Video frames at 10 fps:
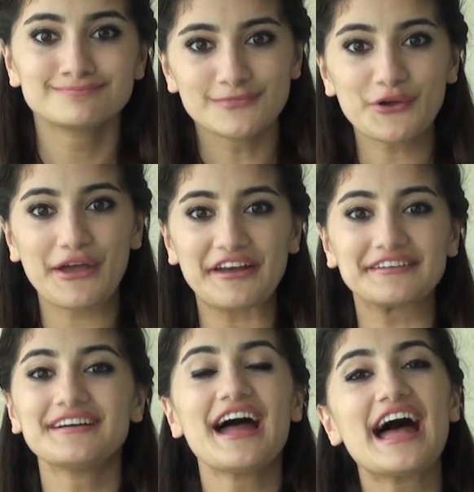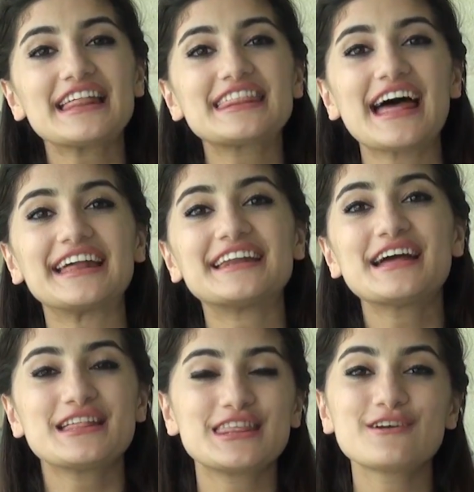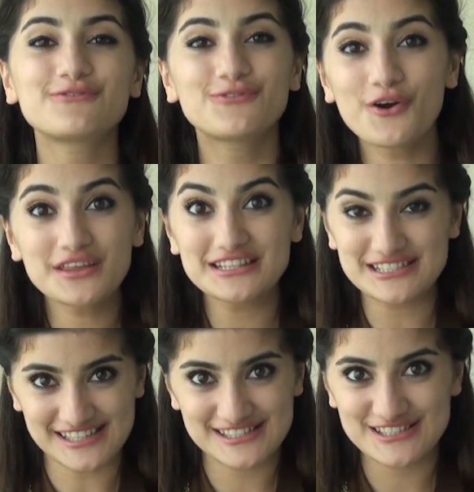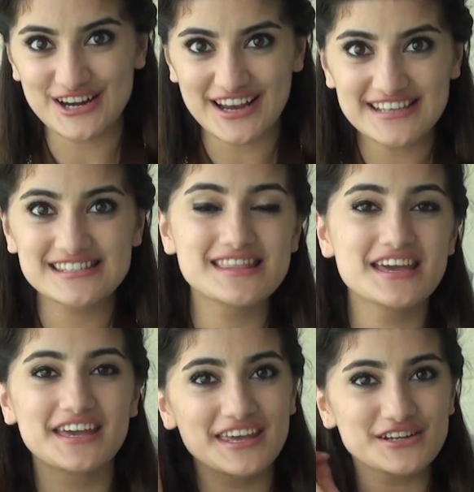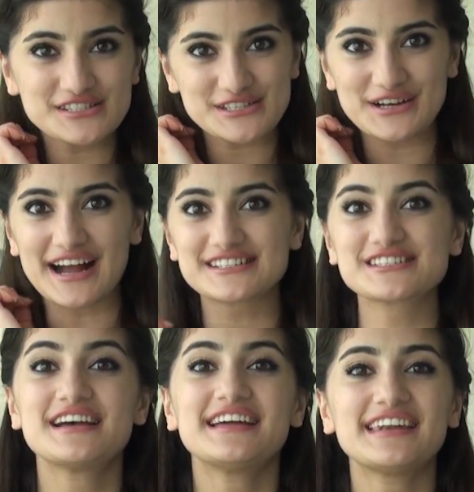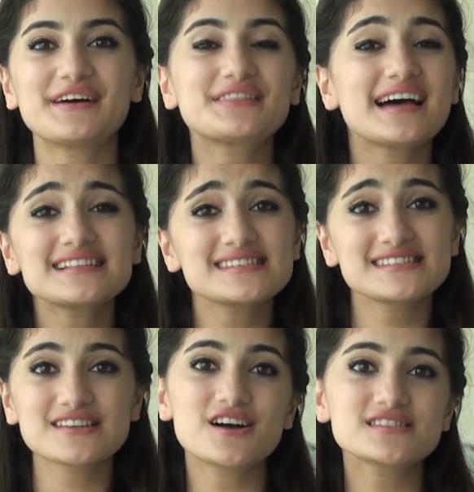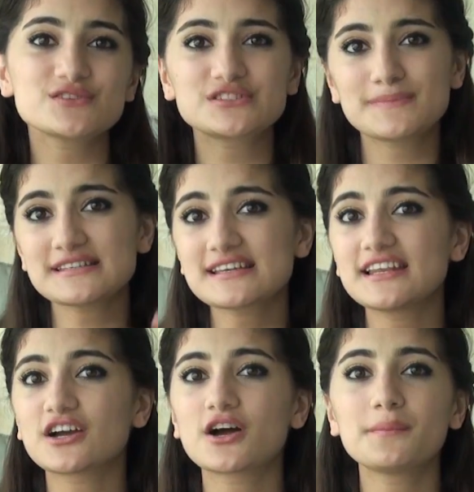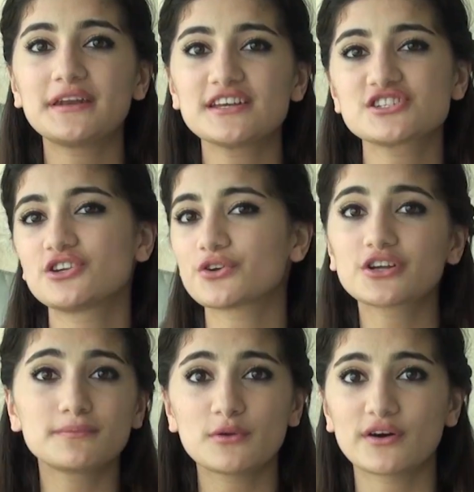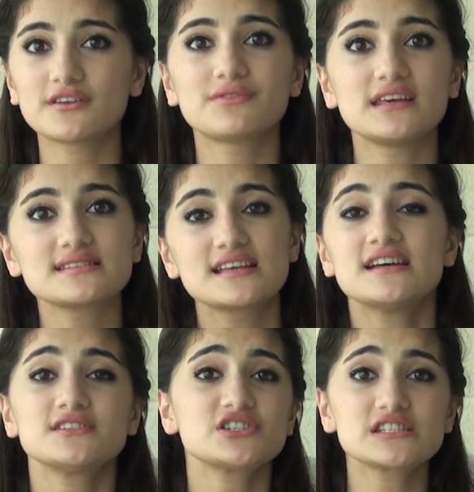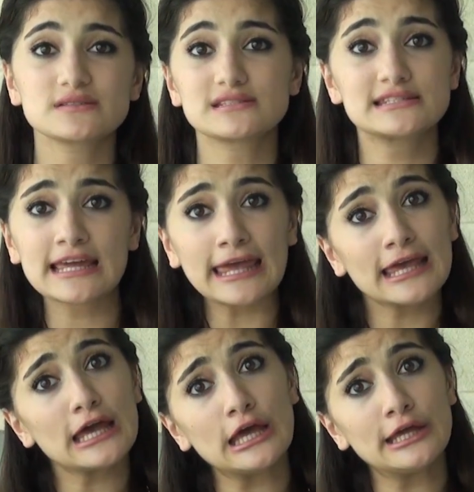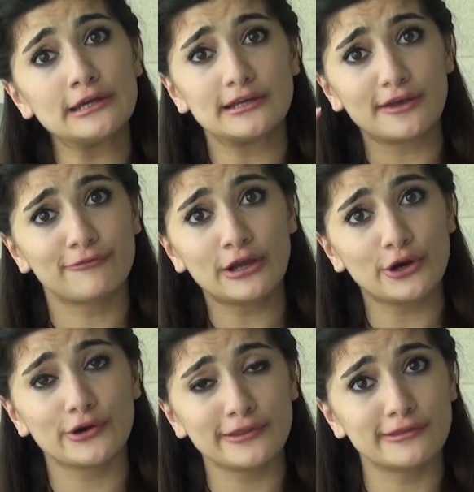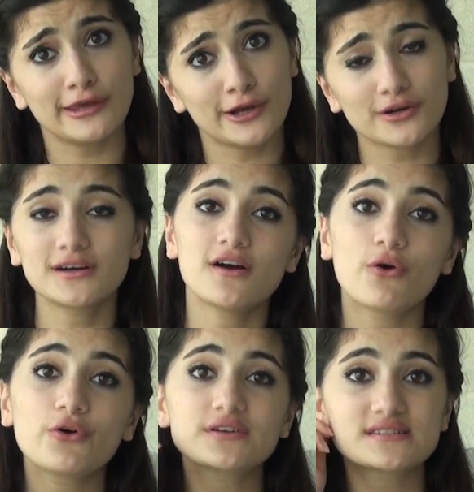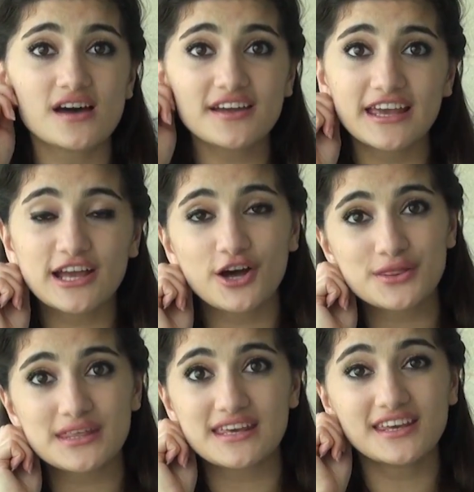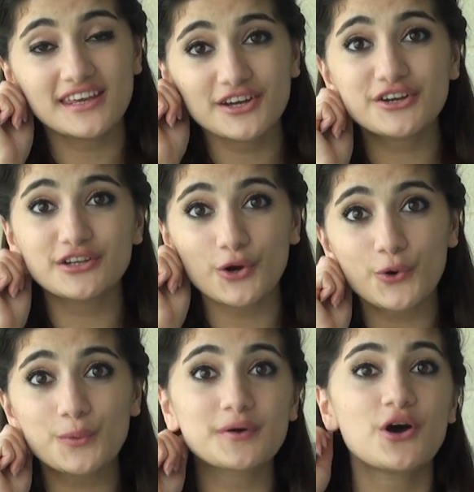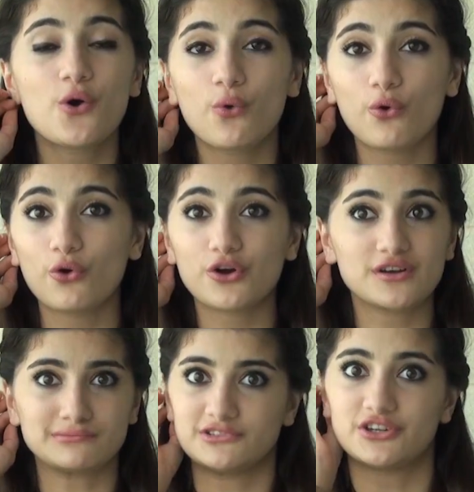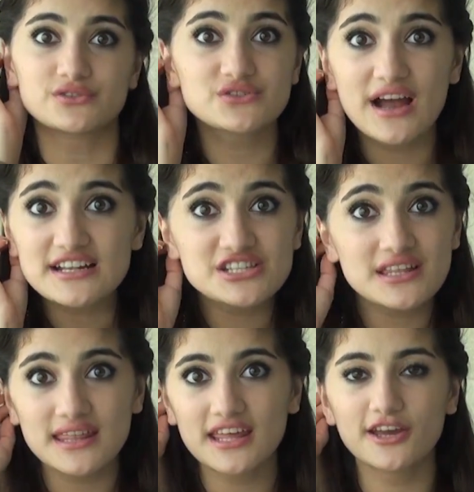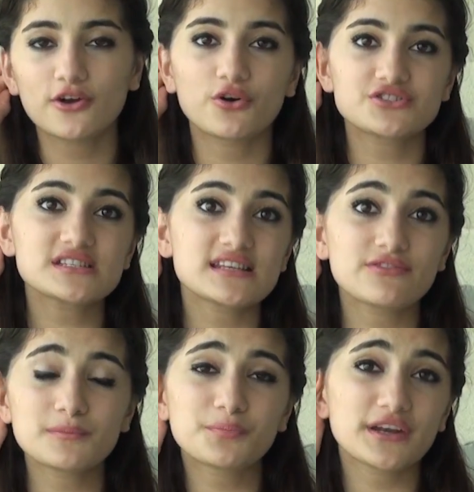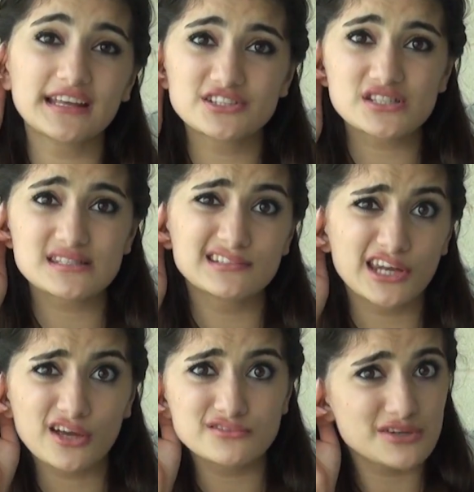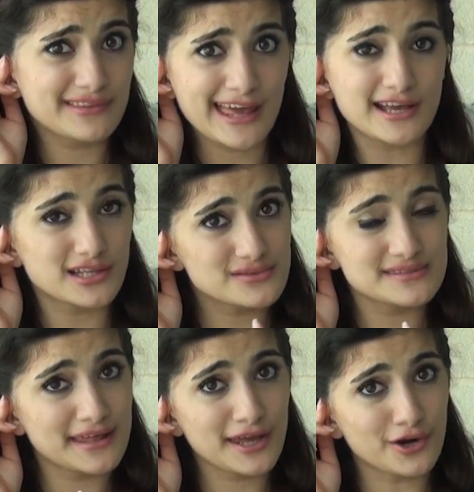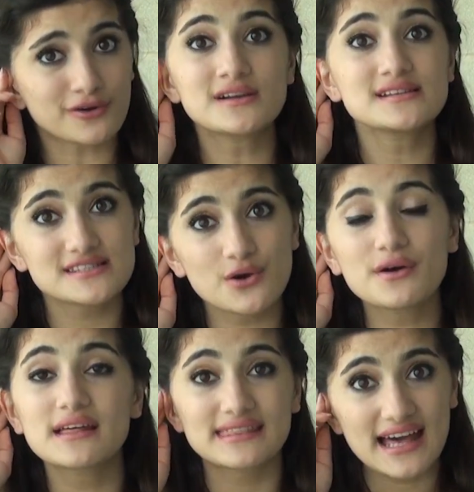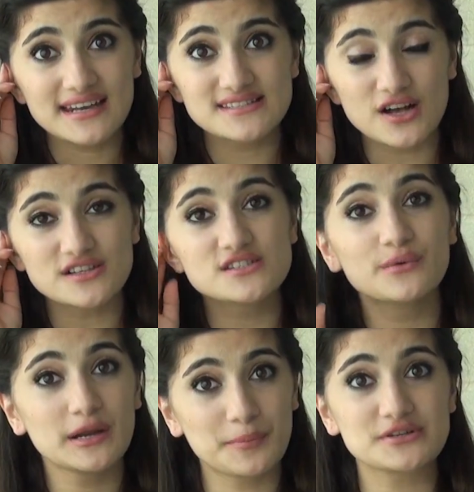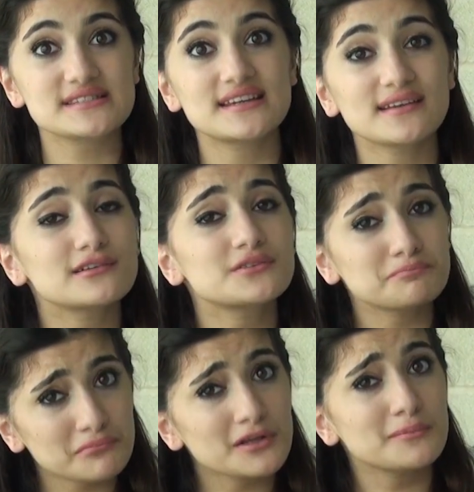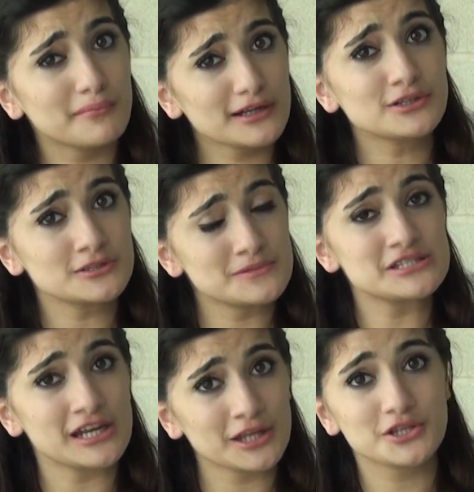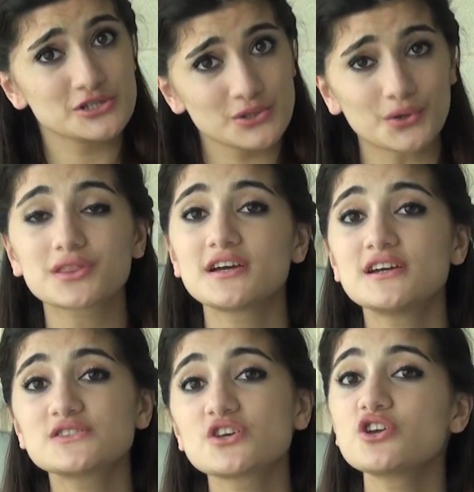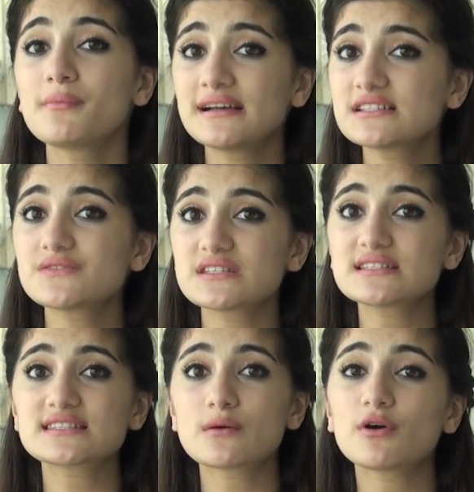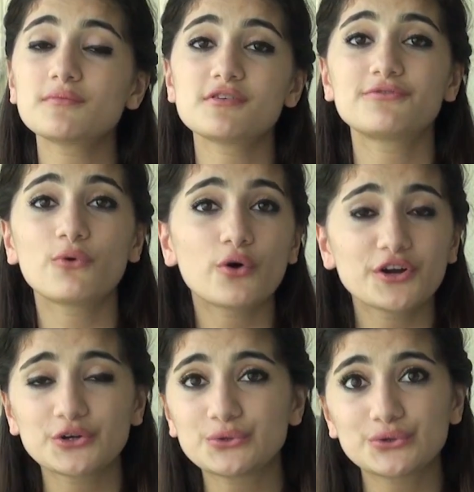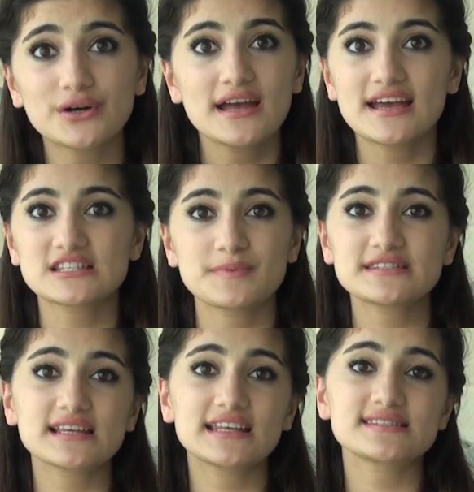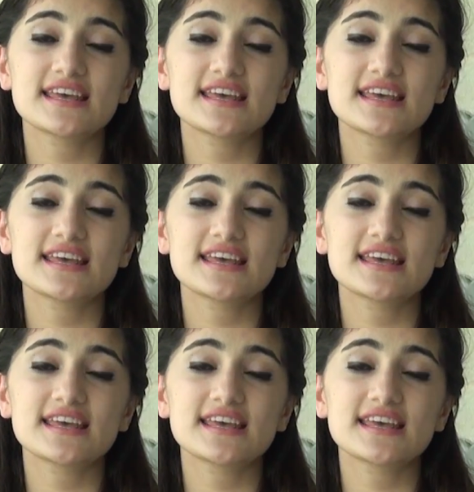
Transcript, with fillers: Okay, and then the fourth gesture is the ear scratch. Now that is also just basically a combination or could be one of these, just sticking a, a finger in the ear or tugging on the earlobe or, you know, scratching the ear or just even pulling it, just, you know, doing that, closing the ear. So that is also when a person might not be telling the truth. So you might have seen someone before who is basically